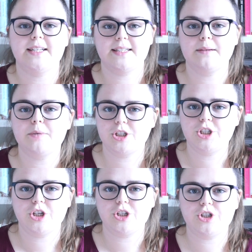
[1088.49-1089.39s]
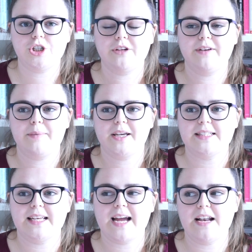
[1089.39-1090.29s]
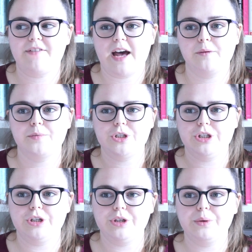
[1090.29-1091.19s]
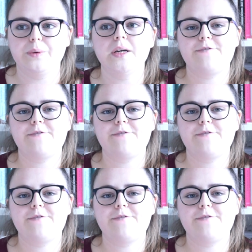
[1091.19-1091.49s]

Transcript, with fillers: that are similar to your story because it kind of helps you